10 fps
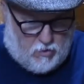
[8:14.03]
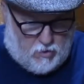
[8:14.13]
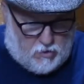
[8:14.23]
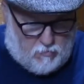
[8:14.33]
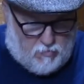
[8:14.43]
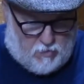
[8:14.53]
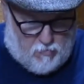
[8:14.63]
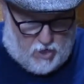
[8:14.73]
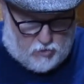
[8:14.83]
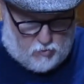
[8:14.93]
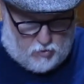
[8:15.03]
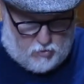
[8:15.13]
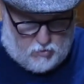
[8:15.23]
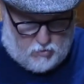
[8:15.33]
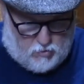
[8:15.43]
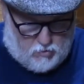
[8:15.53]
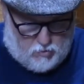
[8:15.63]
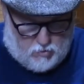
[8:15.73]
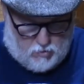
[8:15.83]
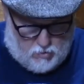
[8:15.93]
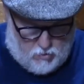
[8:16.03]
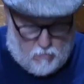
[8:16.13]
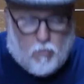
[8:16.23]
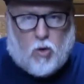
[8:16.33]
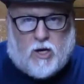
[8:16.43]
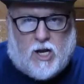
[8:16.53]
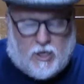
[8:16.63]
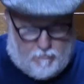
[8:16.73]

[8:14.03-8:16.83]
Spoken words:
Some big module. More cutting.